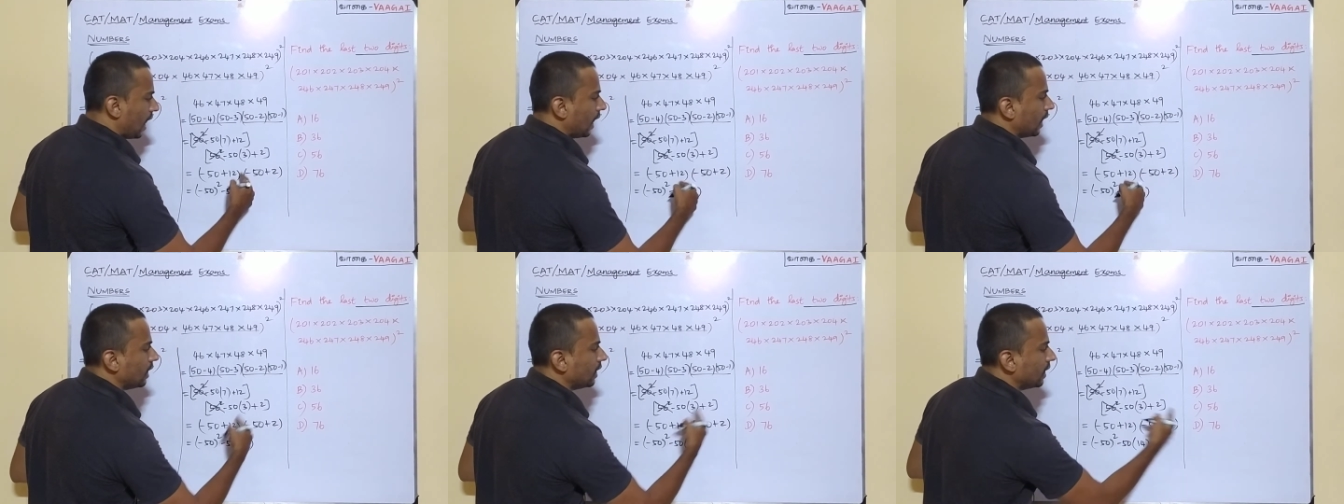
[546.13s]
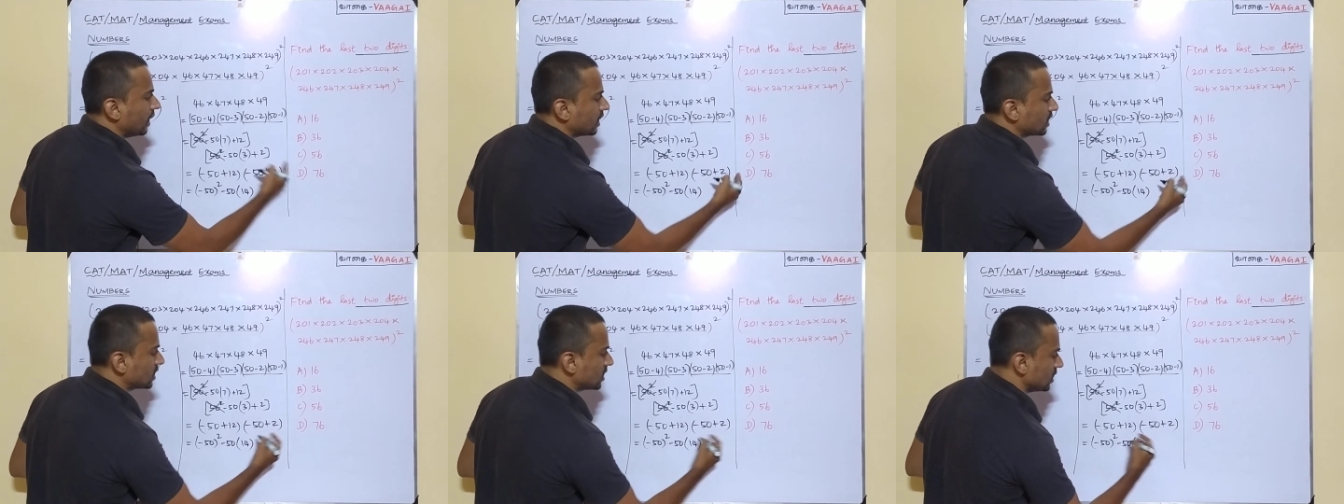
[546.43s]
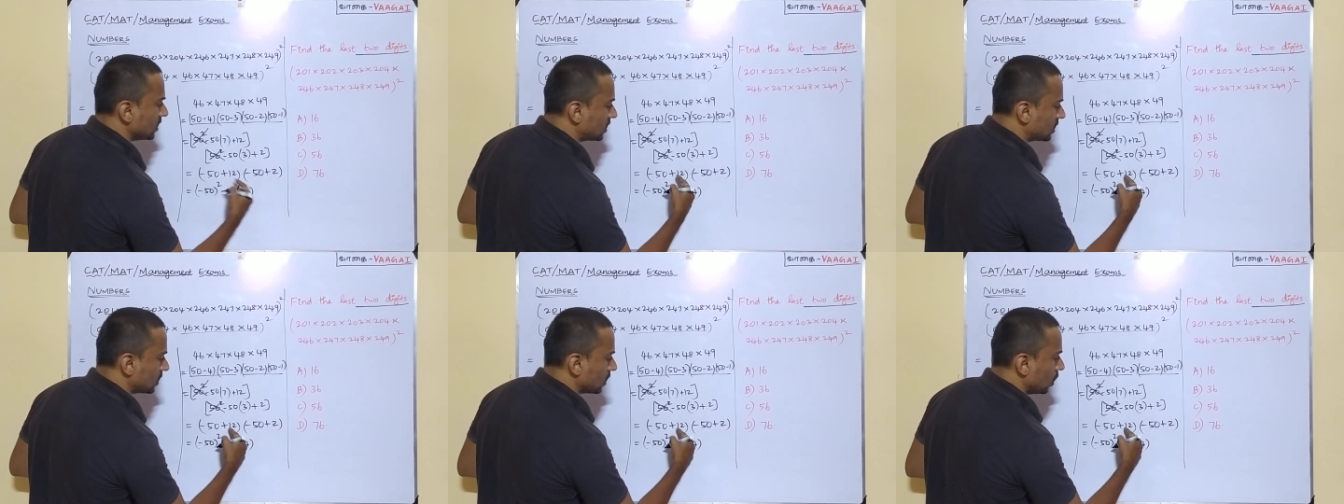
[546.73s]
and
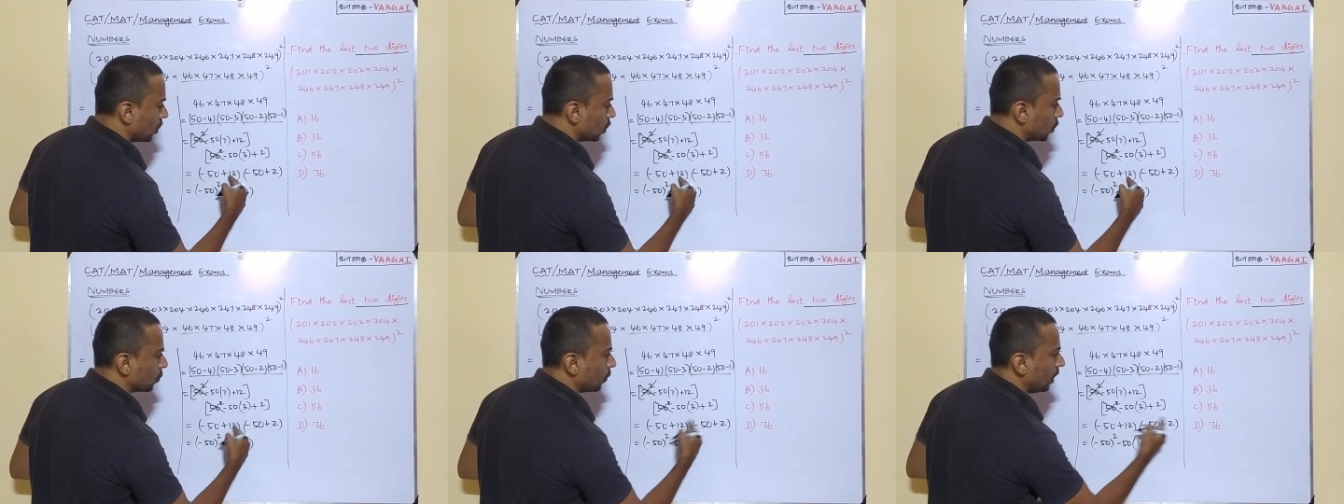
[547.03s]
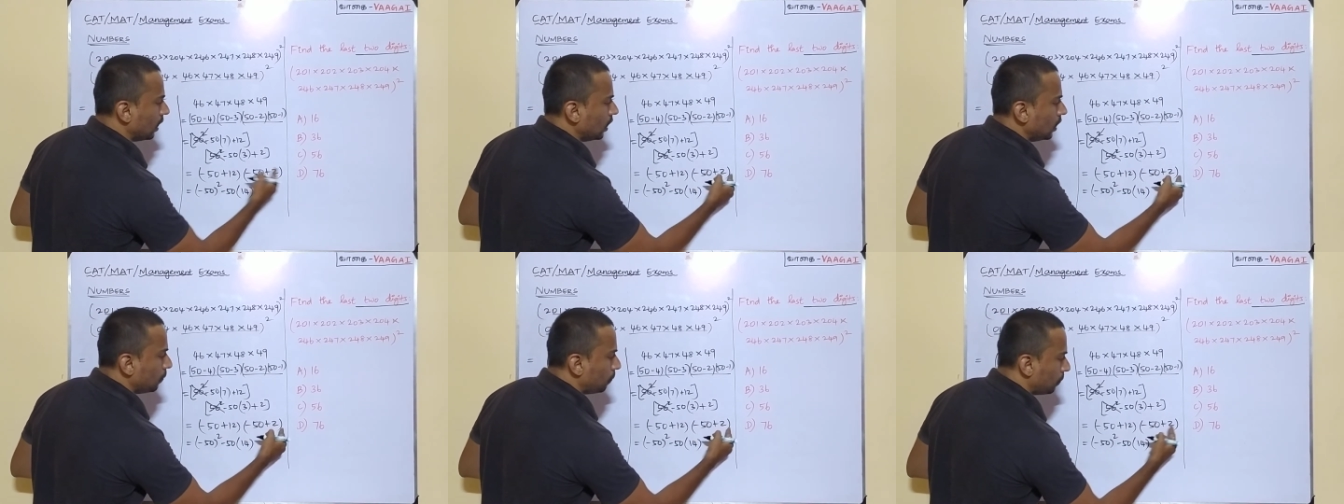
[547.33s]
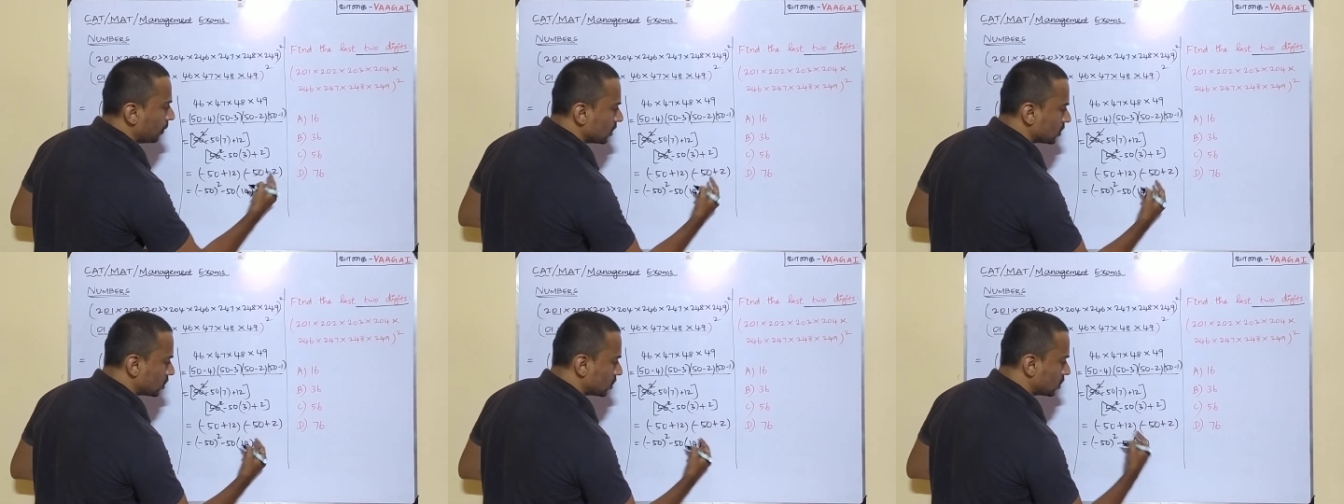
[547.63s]
next is
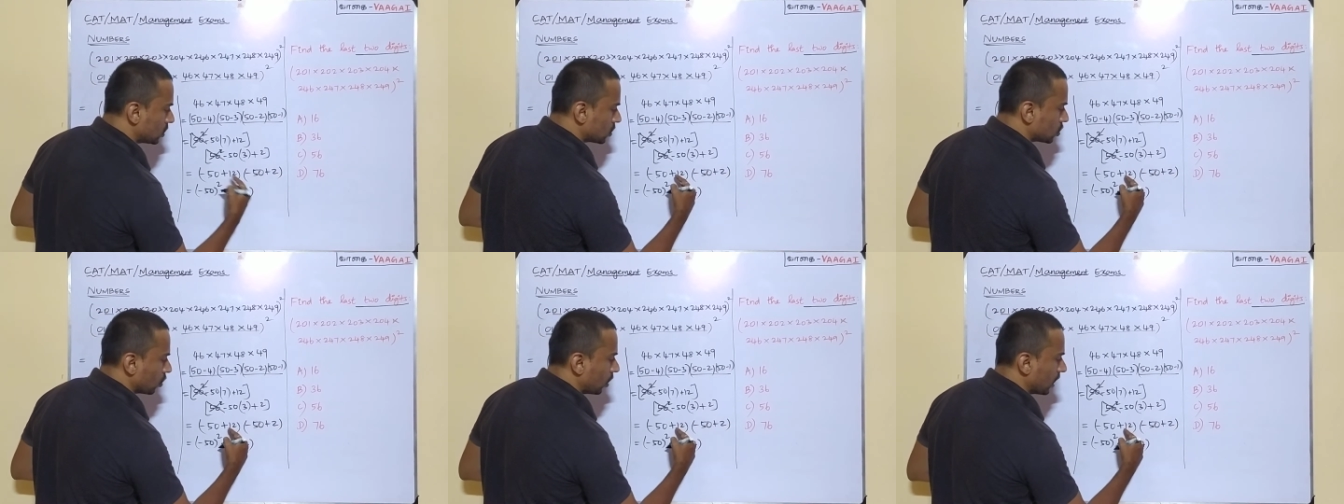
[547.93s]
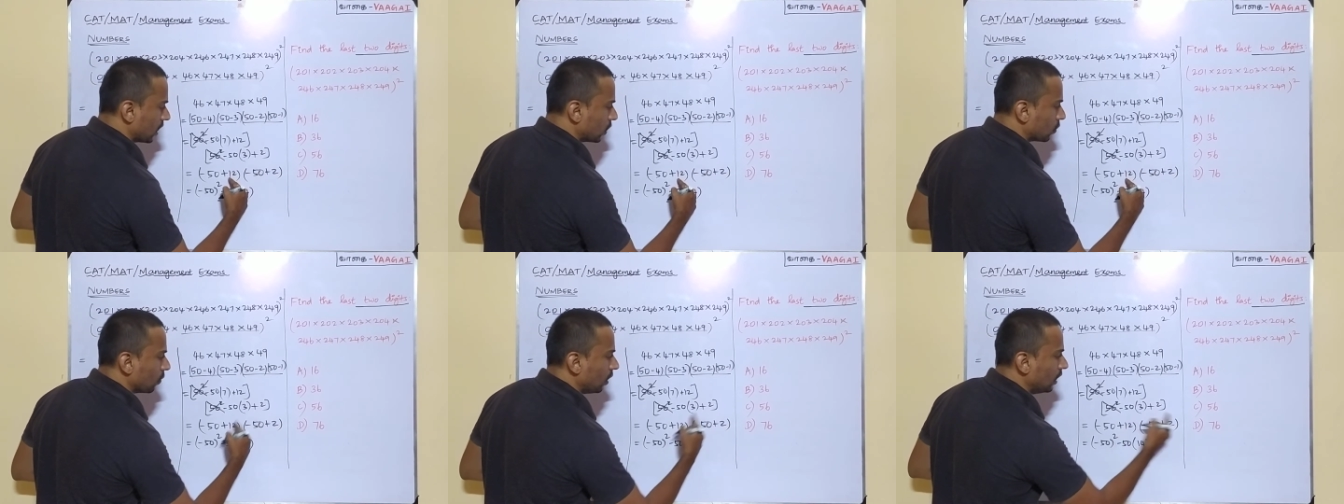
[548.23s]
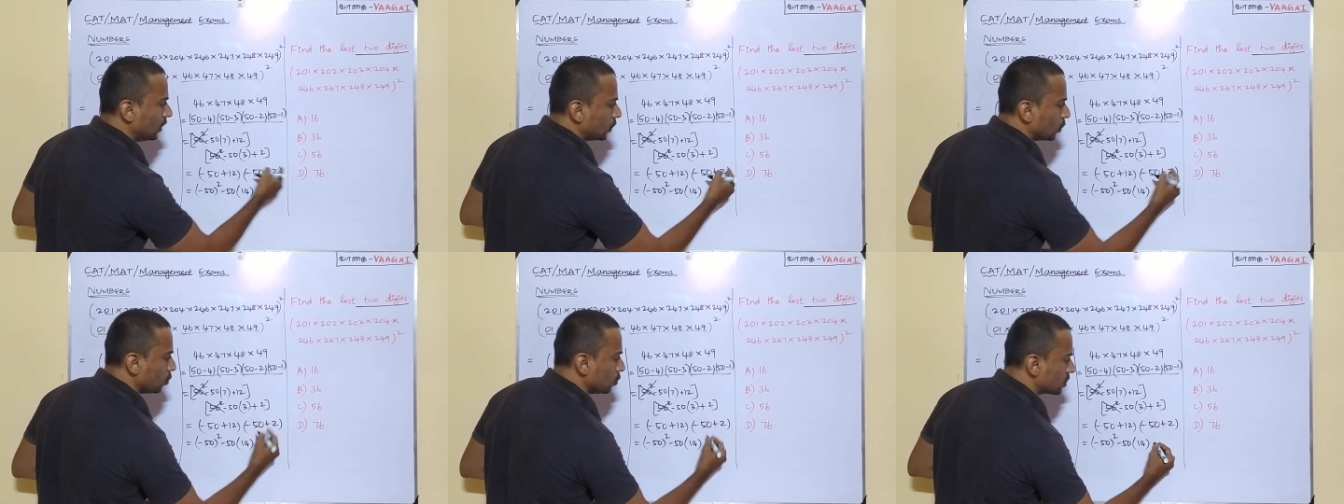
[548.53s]
12 plus sorry
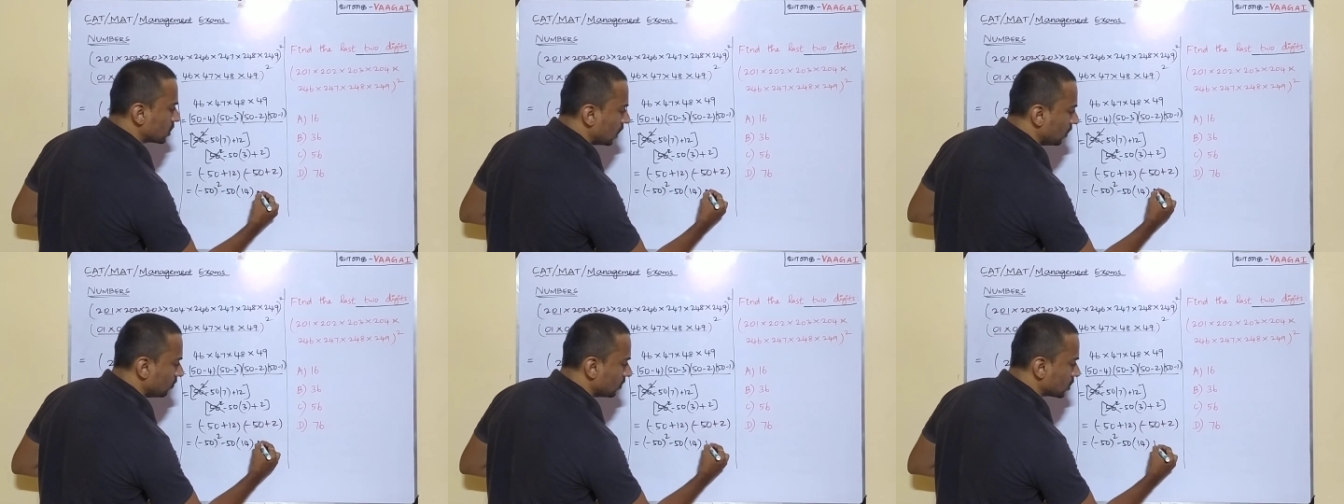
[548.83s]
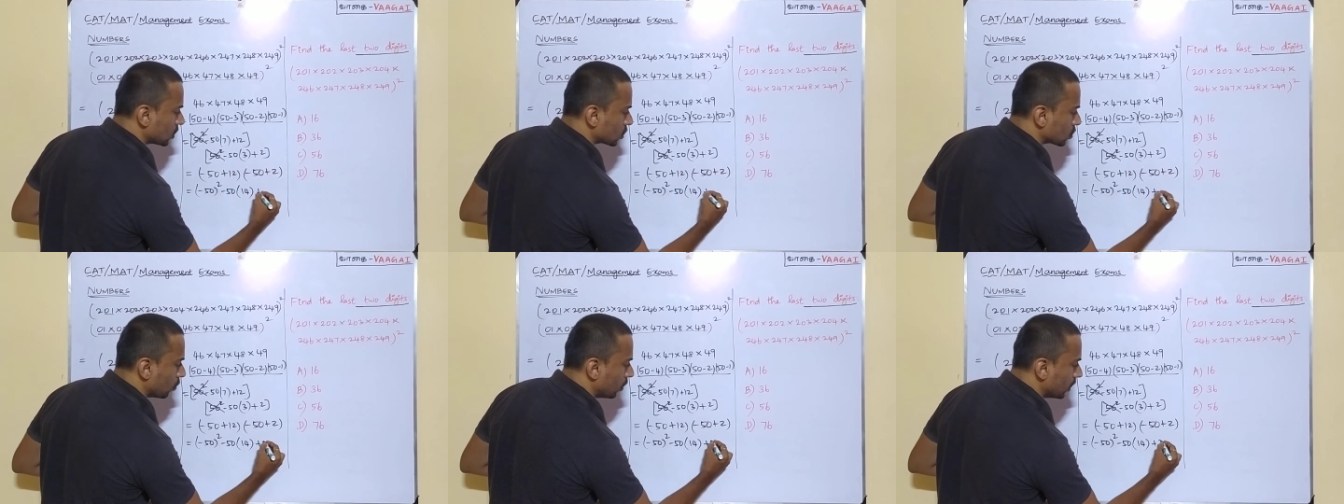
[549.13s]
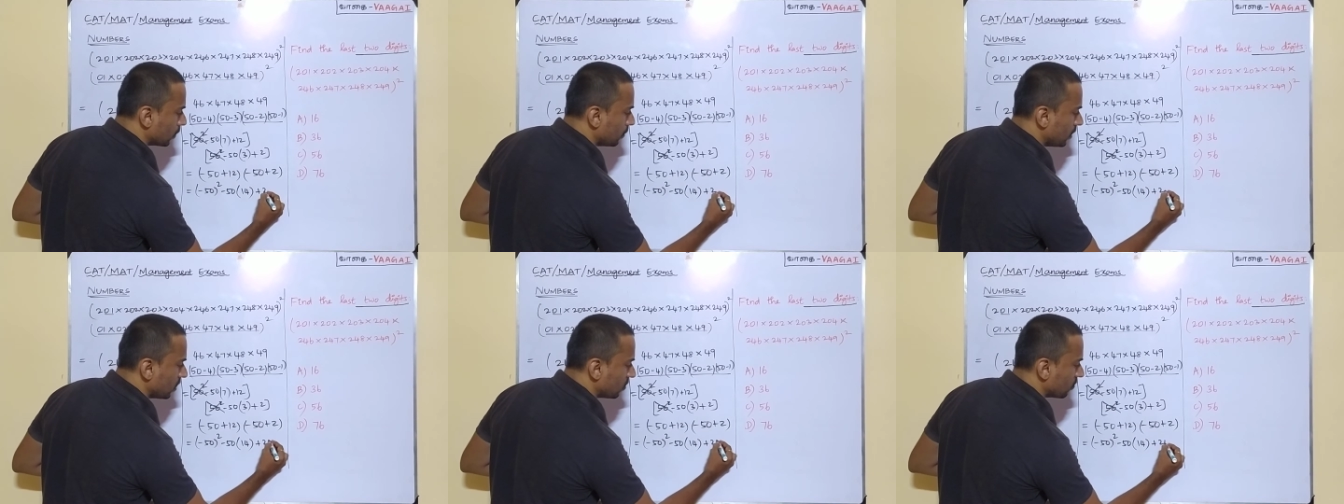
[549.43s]
12 twos are which is
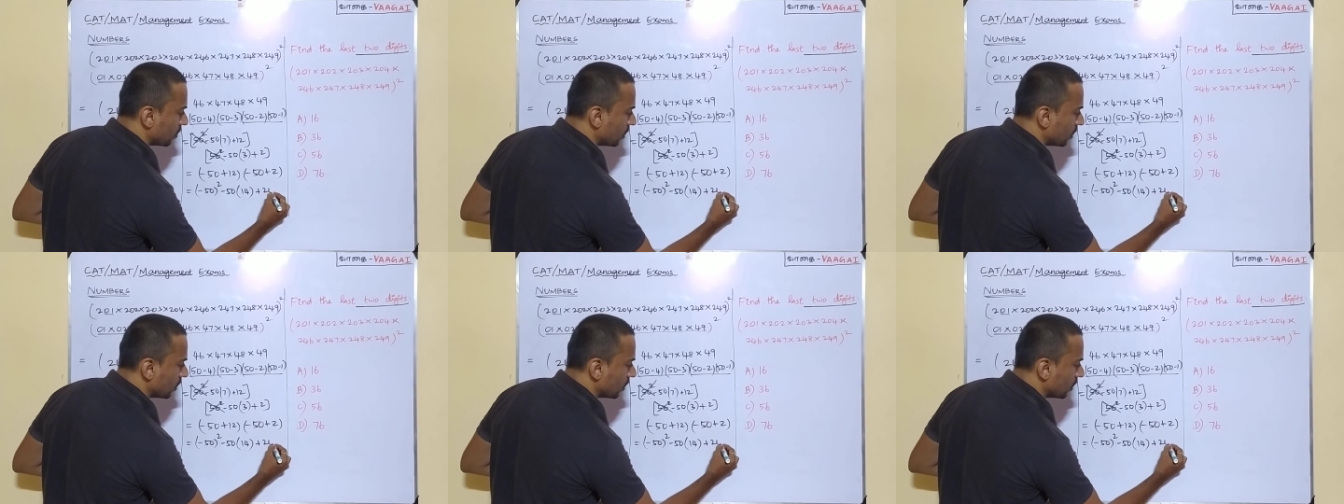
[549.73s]
going to be